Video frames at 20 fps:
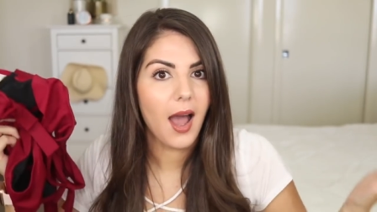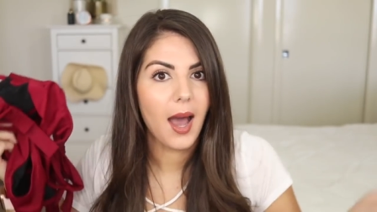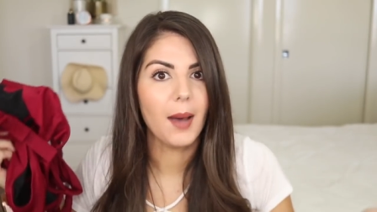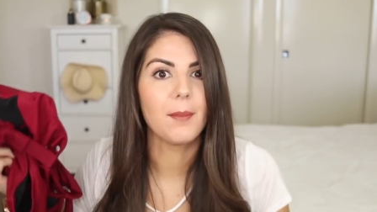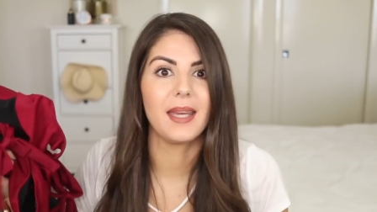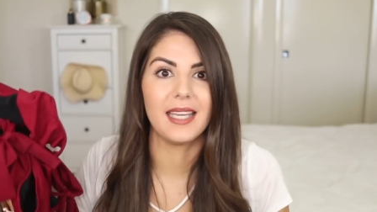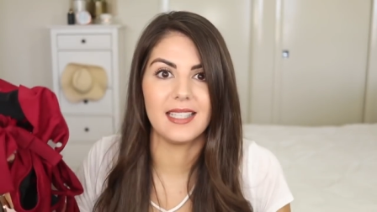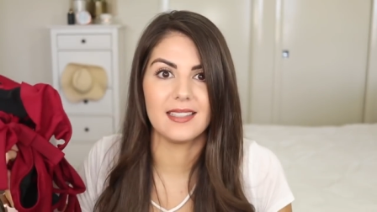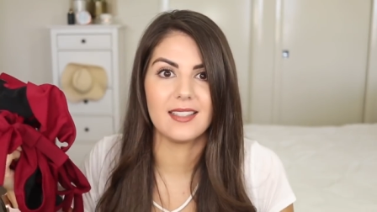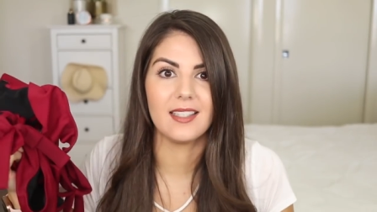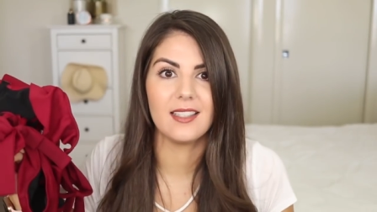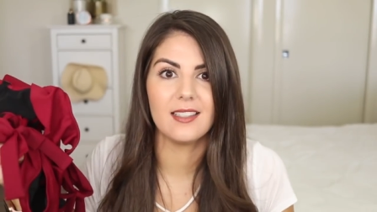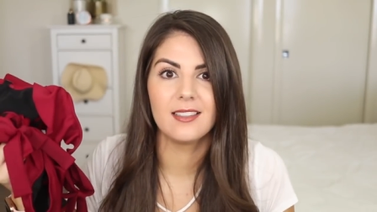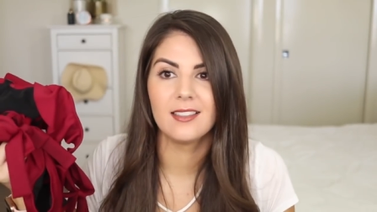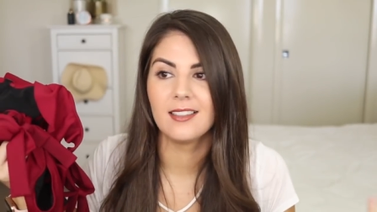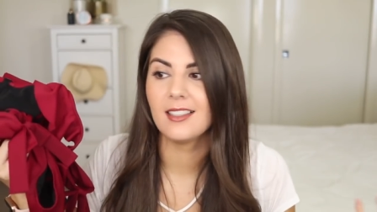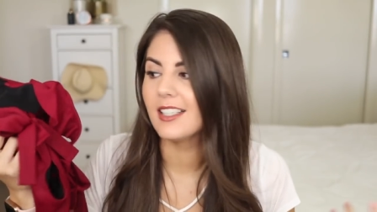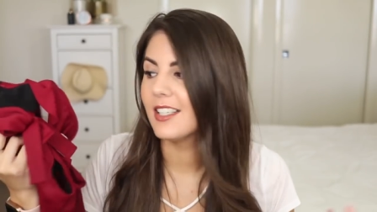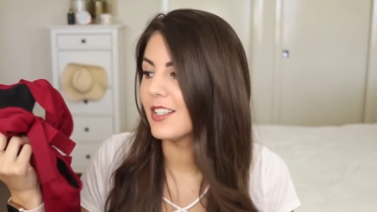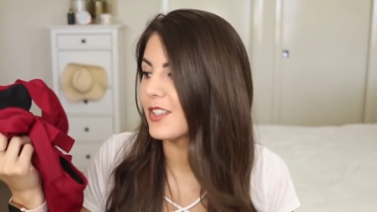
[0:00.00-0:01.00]

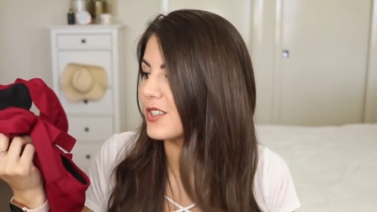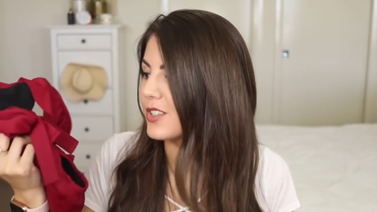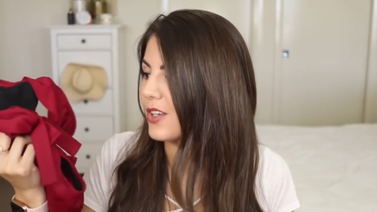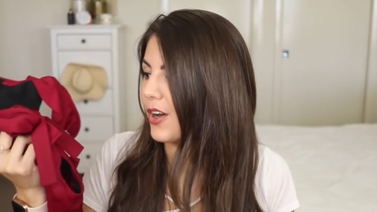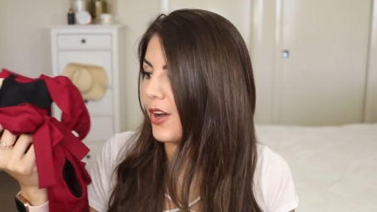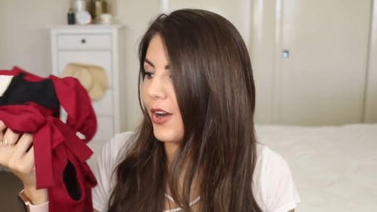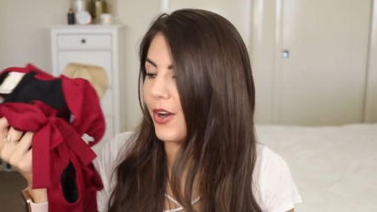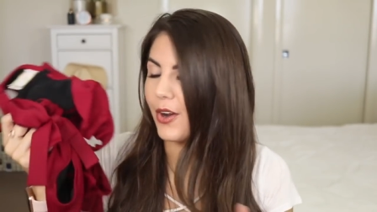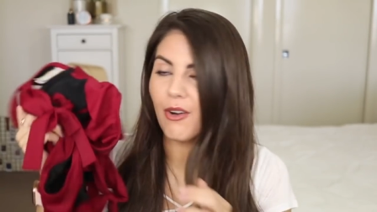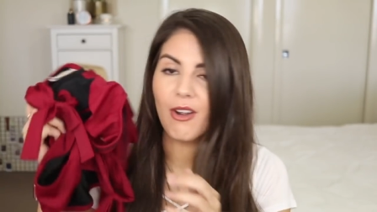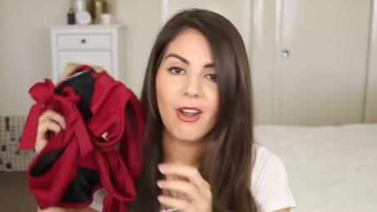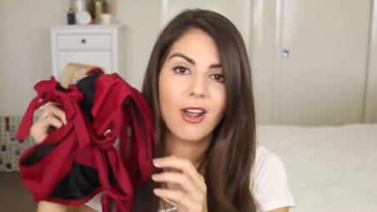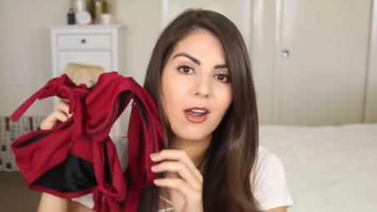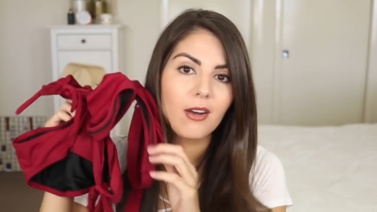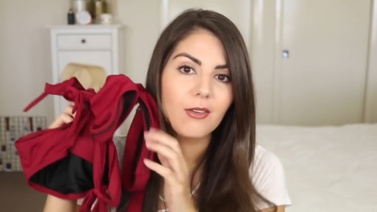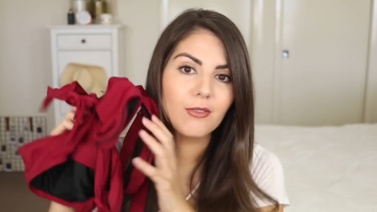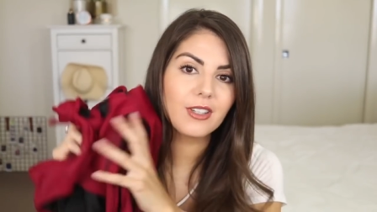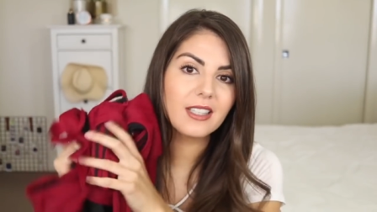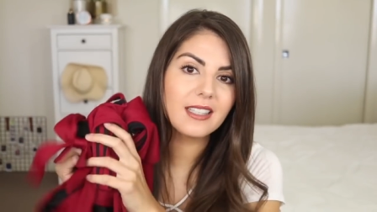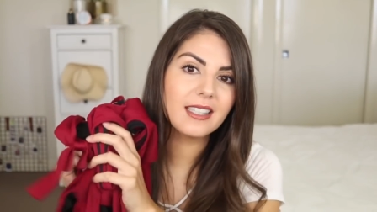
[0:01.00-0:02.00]
Amazing. So
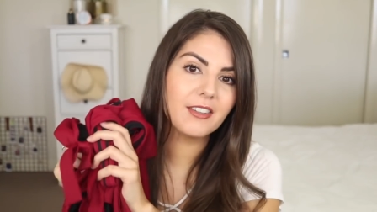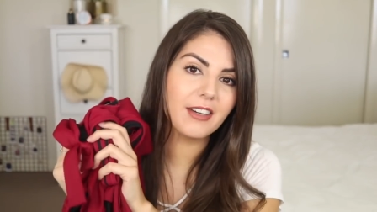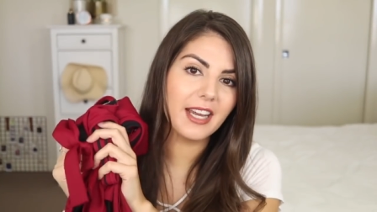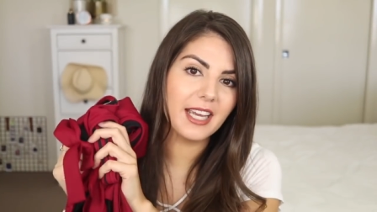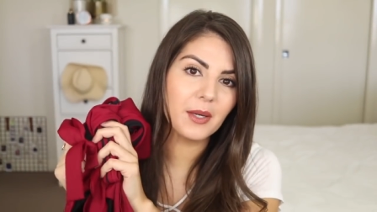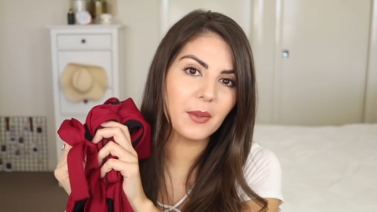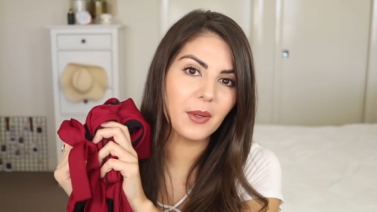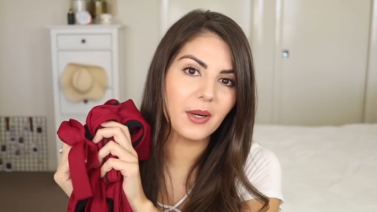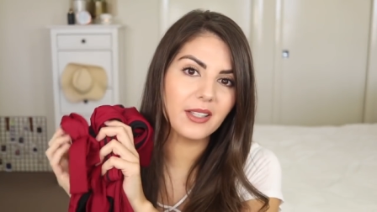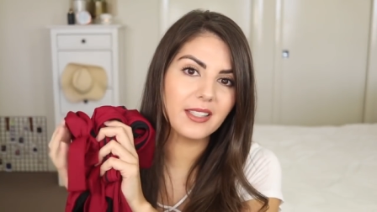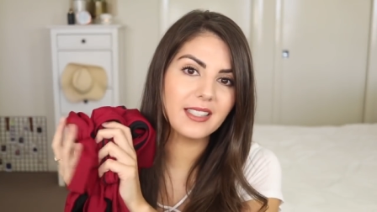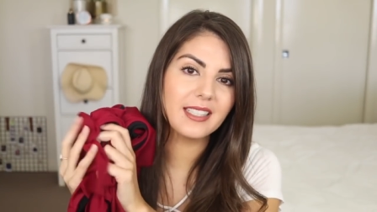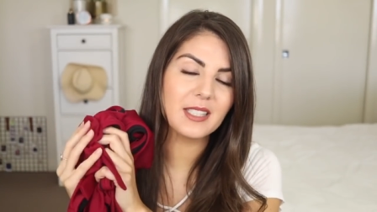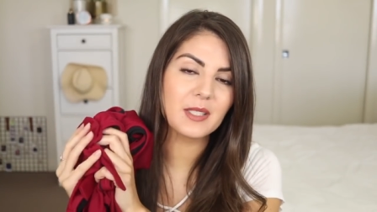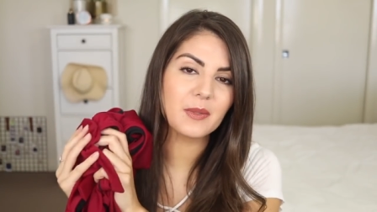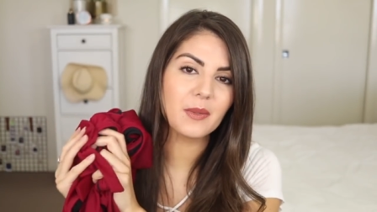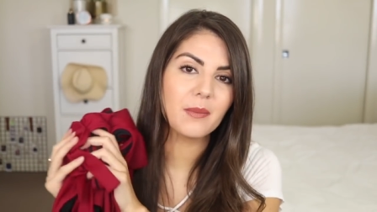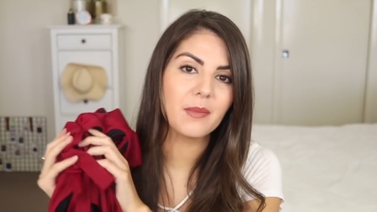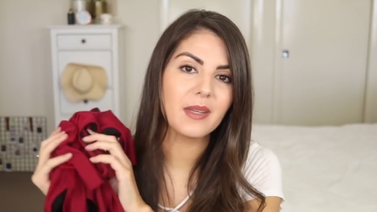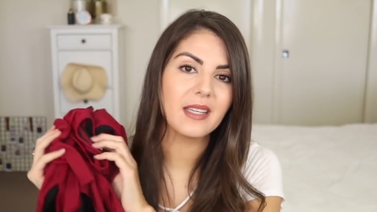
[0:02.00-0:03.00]
really great quality
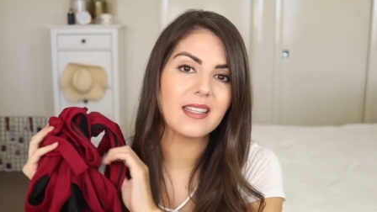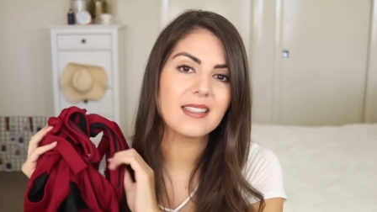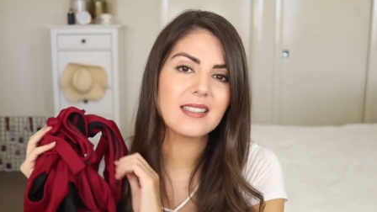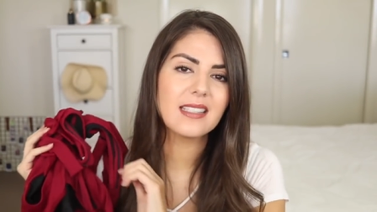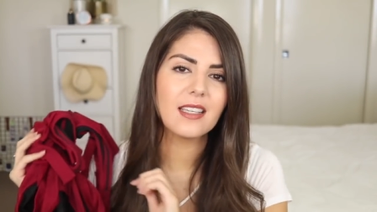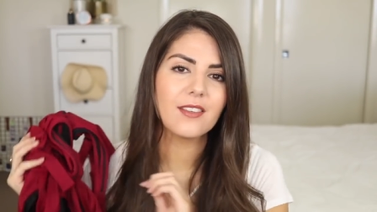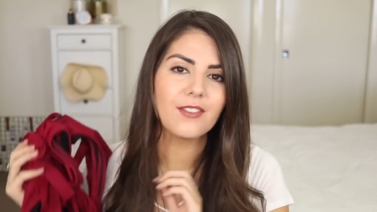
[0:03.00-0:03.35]
swimmers.